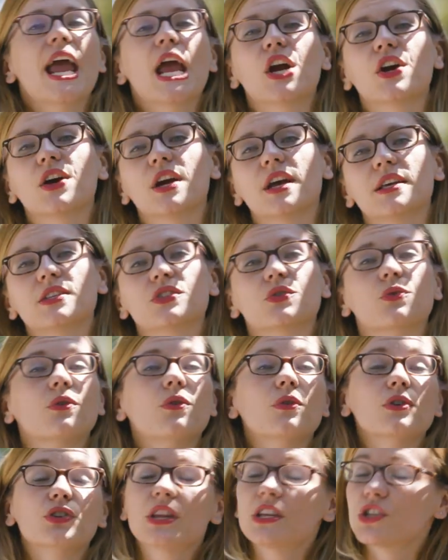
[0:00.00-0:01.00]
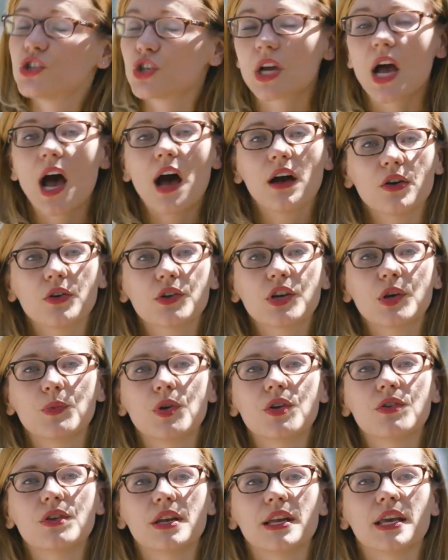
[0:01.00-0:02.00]
Harris, or the Chicago
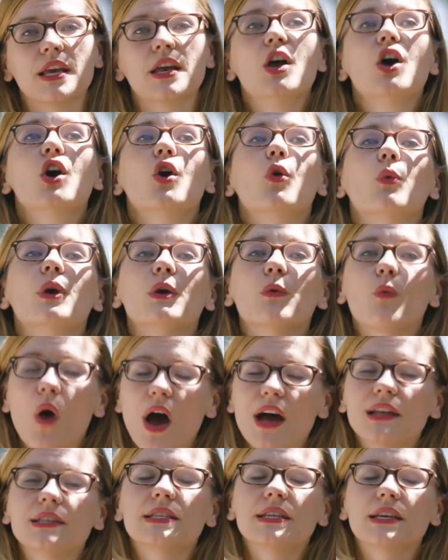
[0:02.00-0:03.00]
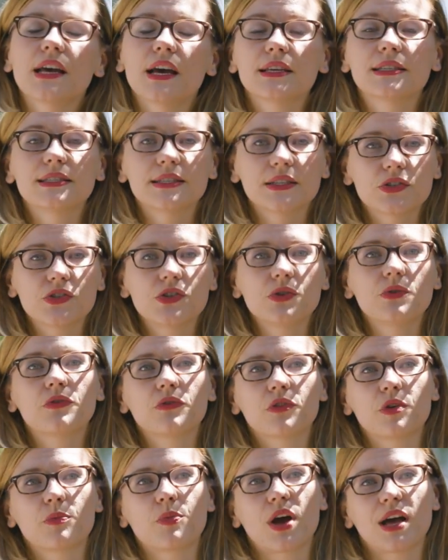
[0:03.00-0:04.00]
community, we want to assist you
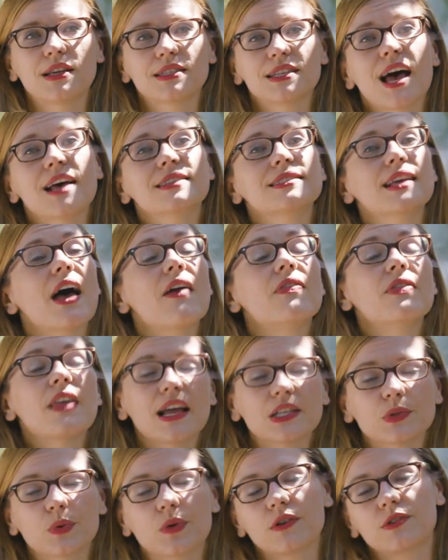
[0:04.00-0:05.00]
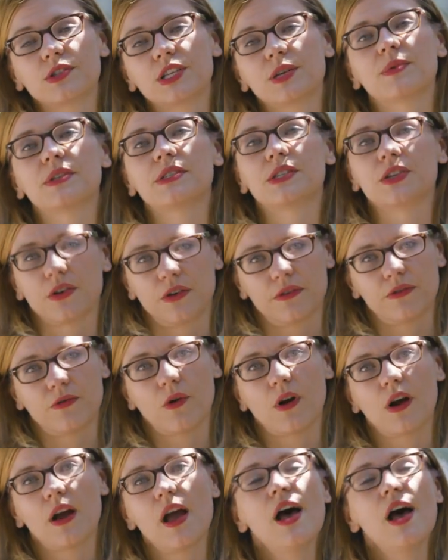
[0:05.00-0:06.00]
through the process, and that's what our team is here for.